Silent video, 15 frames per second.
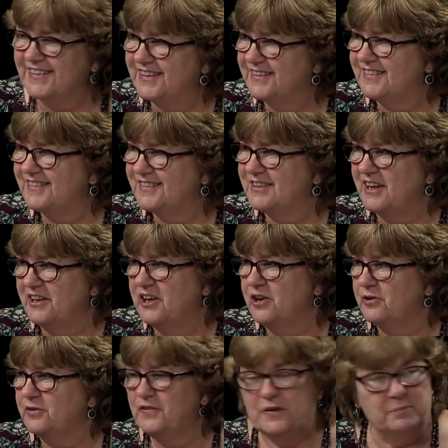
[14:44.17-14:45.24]
and it's you
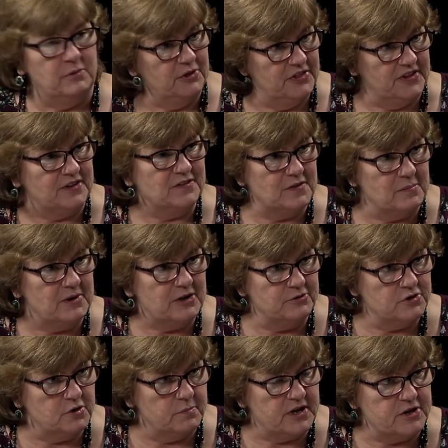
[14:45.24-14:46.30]
know simple things
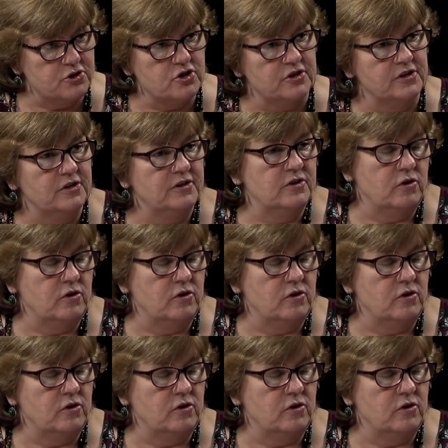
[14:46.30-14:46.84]
about dementia